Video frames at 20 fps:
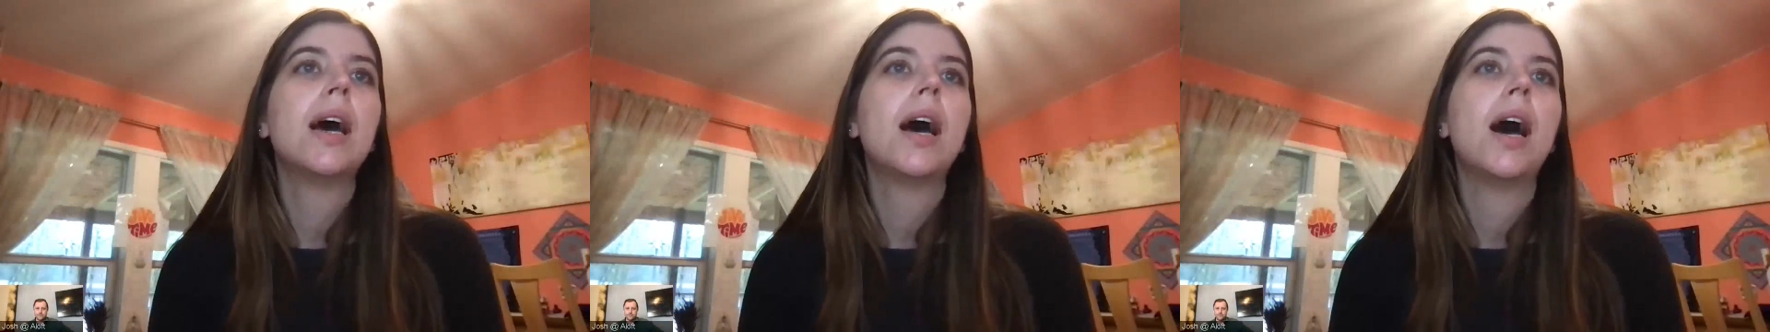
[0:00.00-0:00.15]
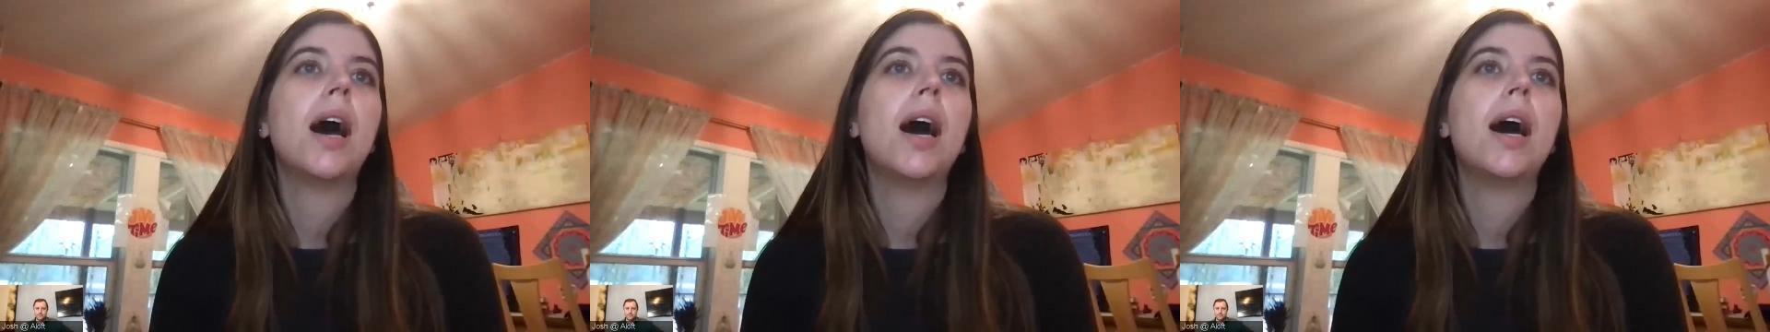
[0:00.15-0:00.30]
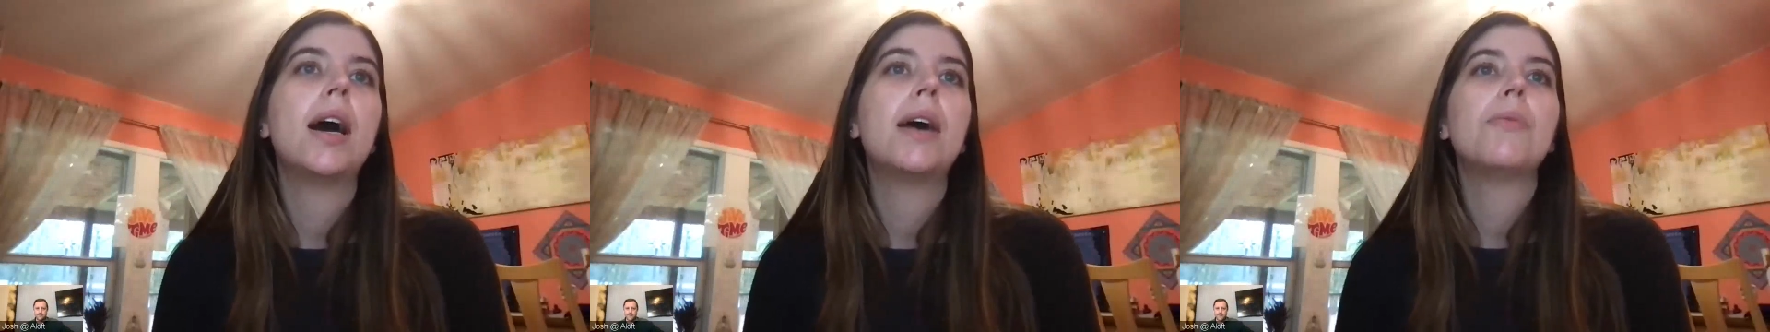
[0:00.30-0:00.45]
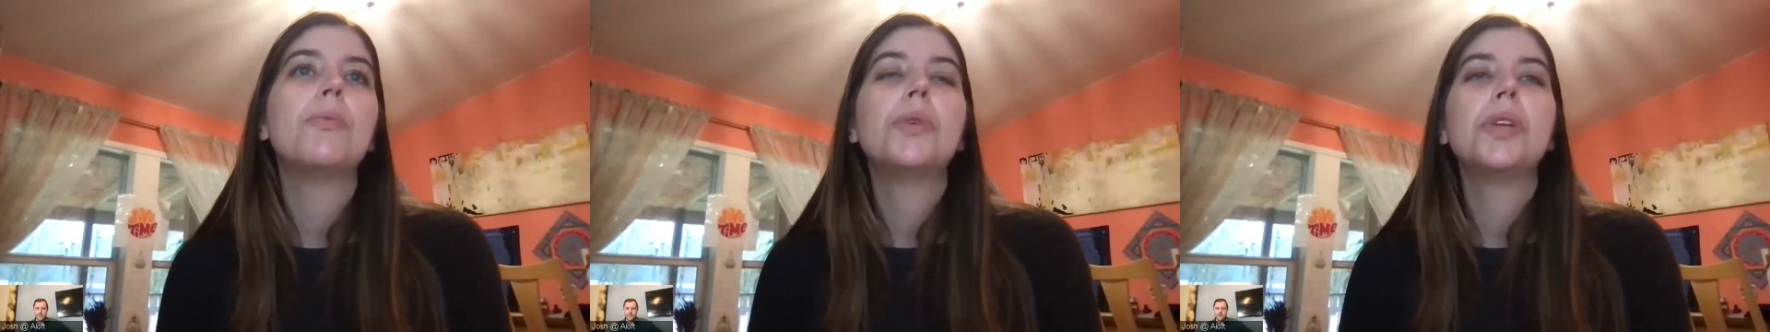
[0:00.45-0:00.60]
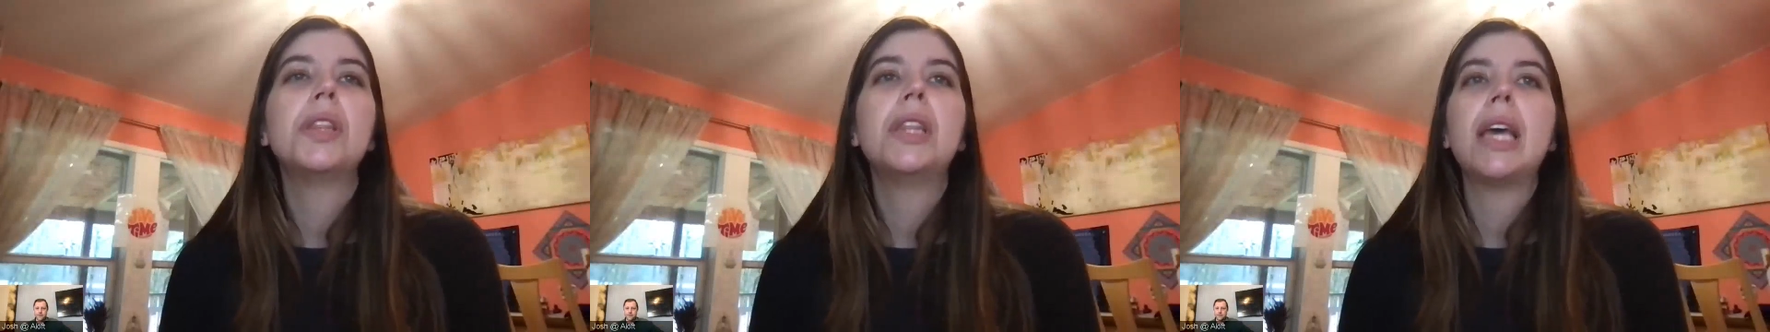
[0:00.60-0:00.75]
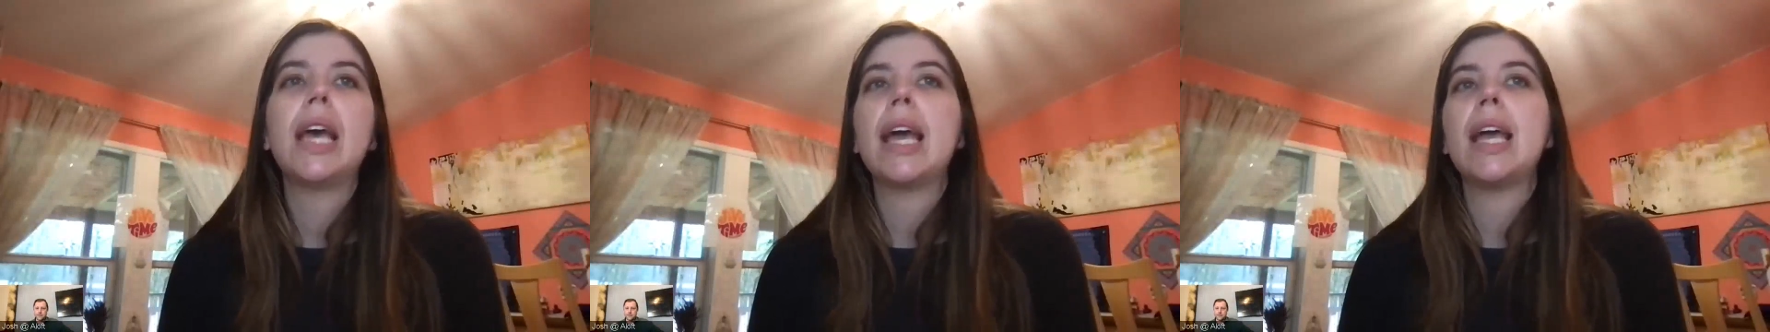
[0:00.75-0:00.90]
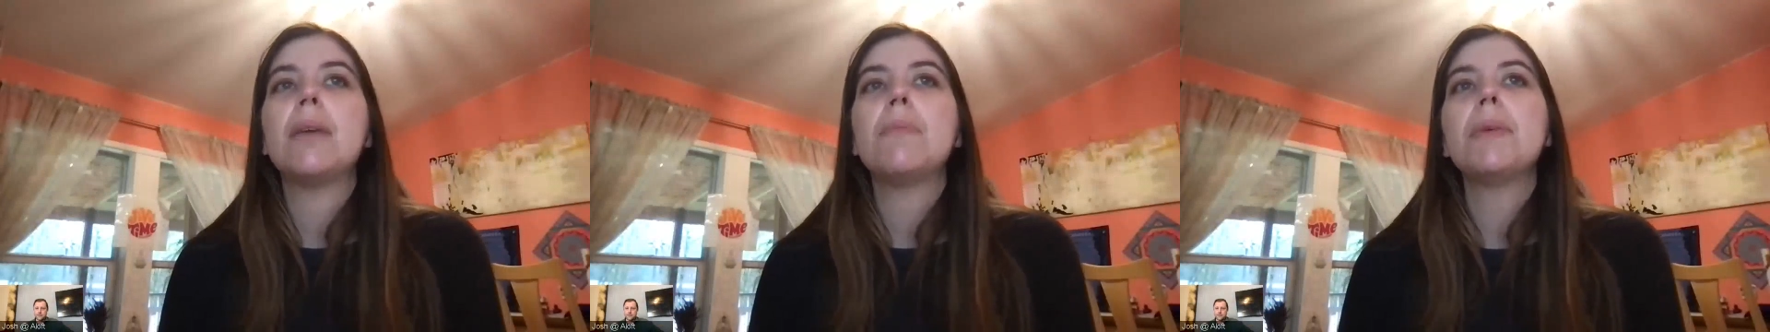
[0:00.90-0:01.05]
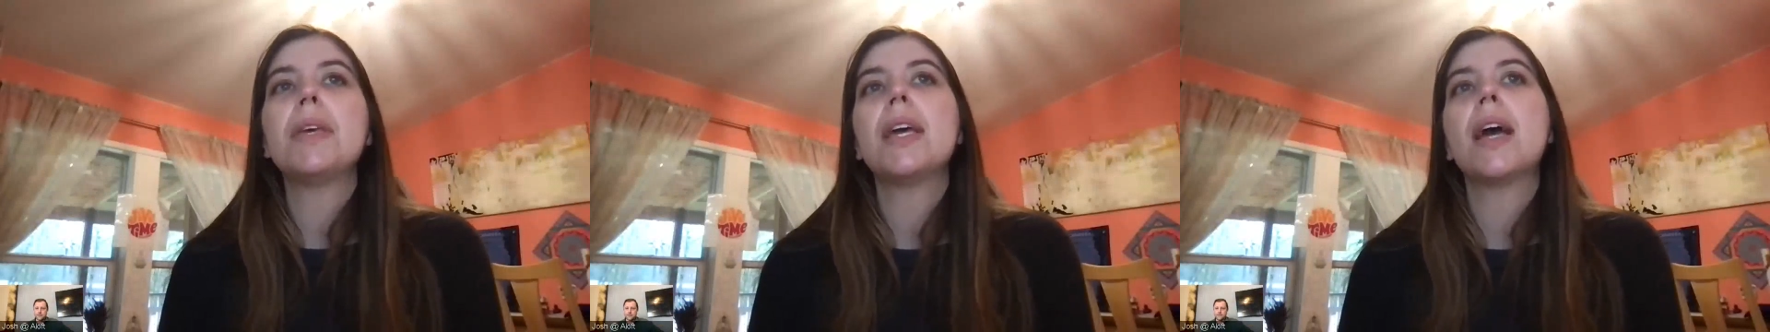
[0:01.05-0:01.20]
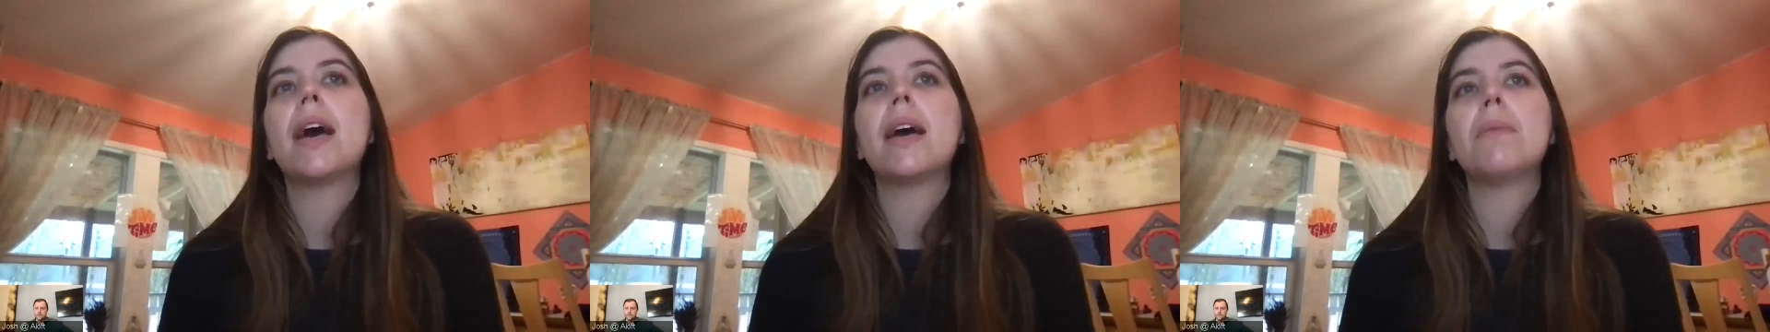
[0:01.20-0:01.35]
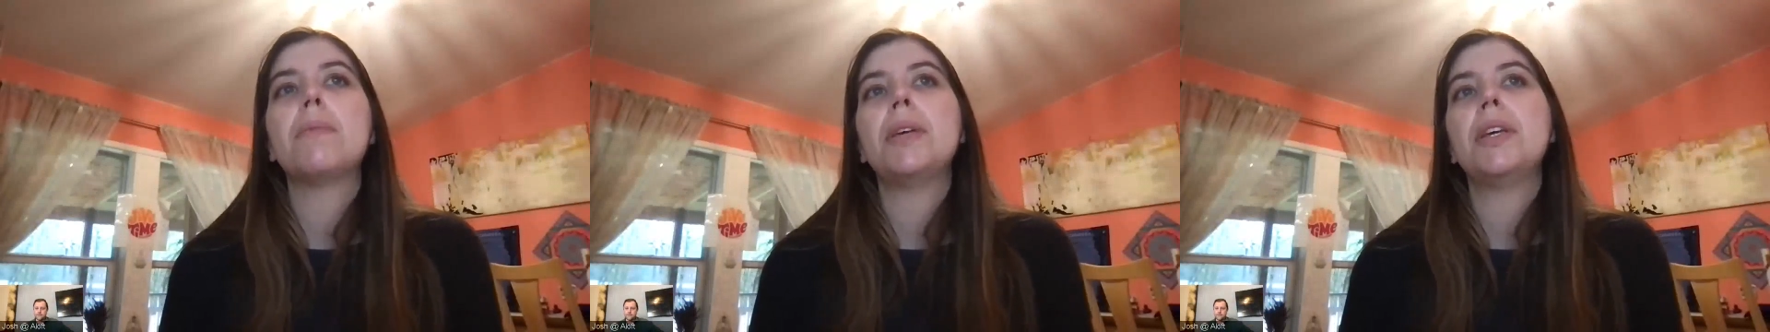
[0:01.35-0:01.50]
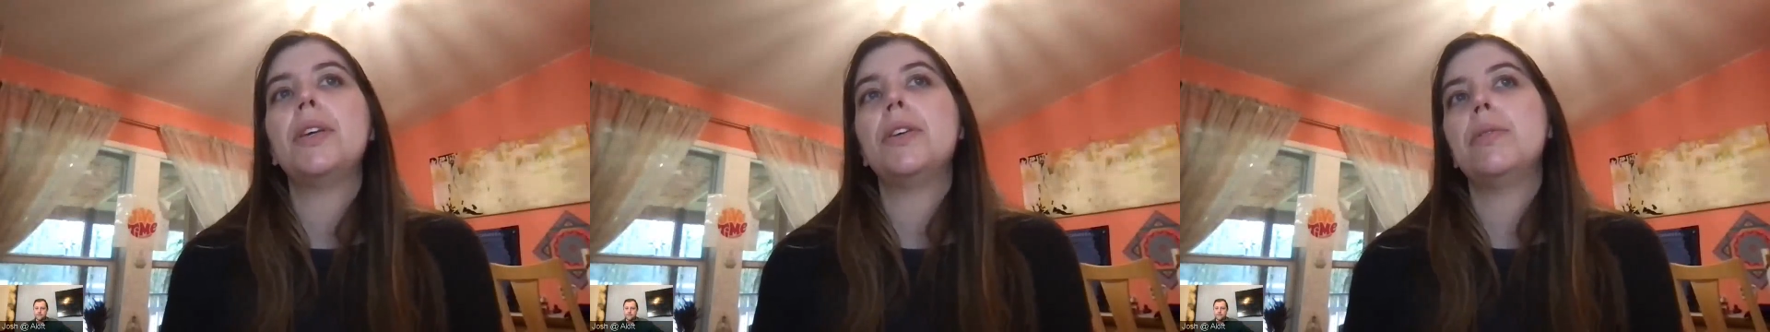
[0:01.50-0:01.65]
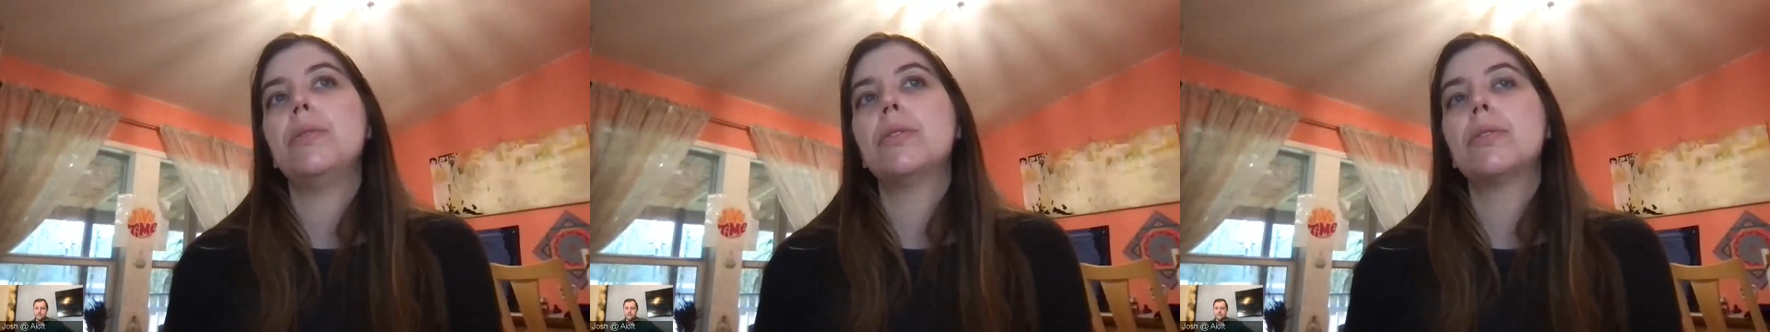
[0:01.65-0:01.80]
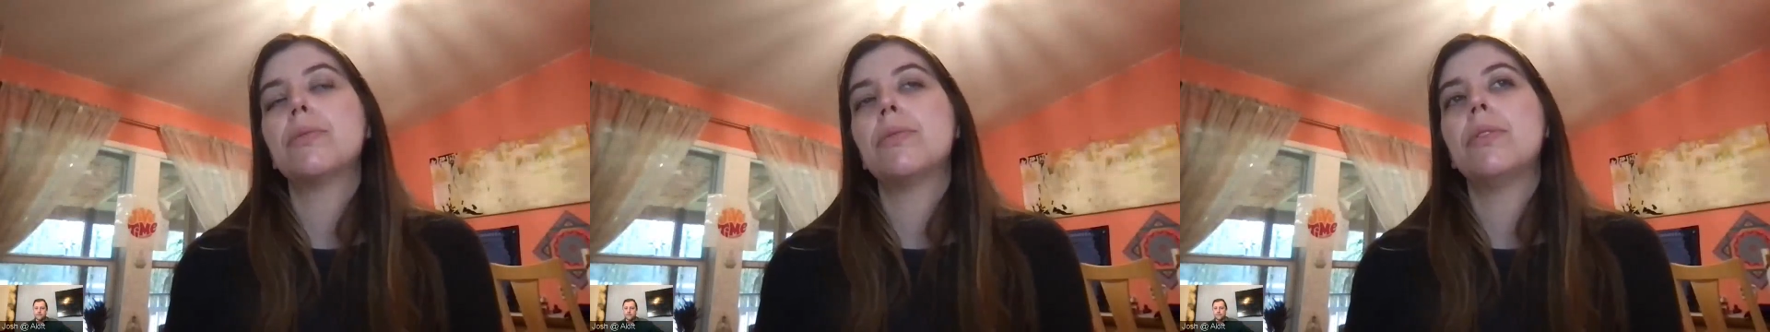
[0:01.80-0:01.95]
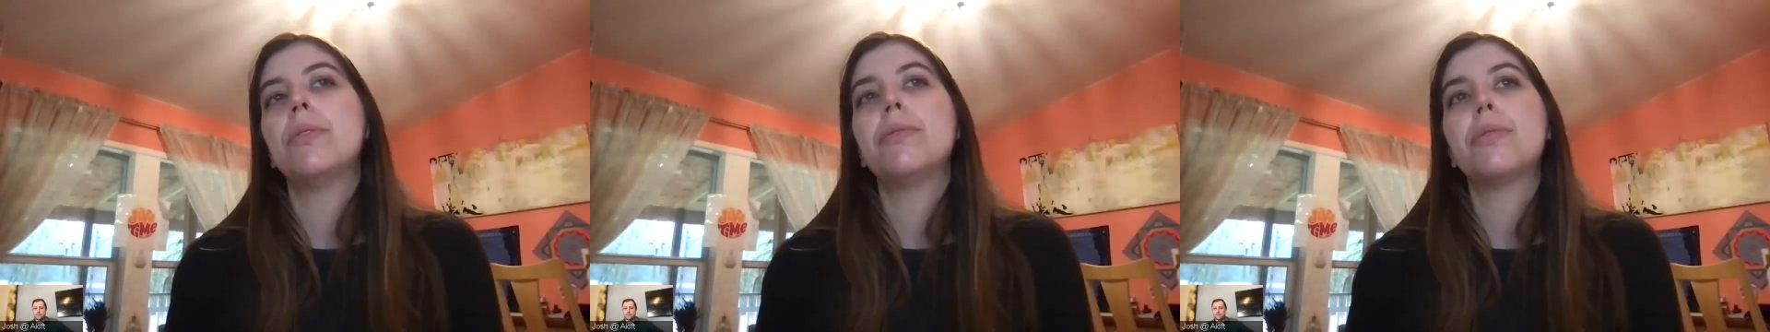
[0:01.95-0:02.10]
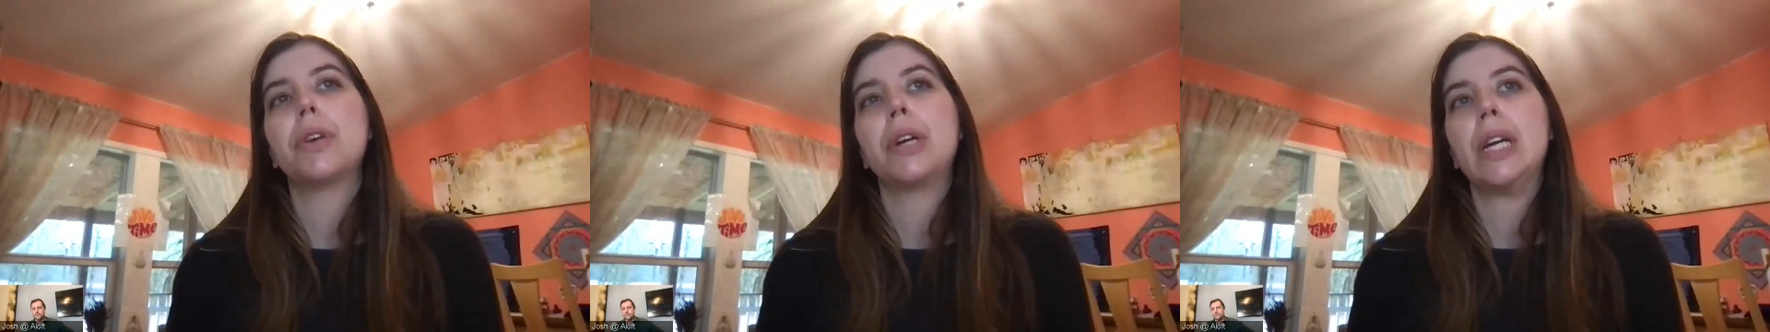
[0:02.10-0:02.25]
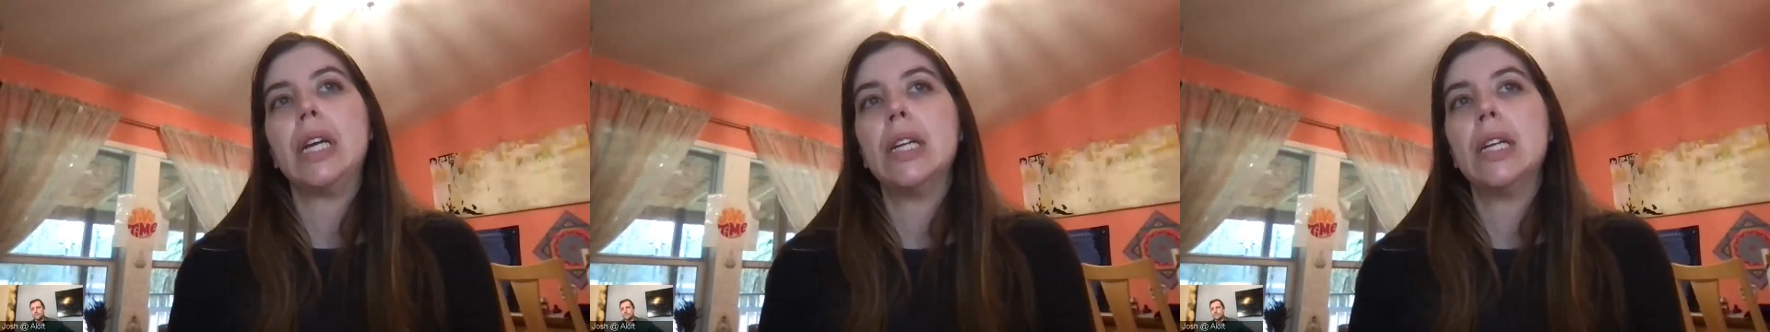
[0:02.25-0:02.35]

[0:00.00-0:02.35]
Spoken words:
Would the API be useful for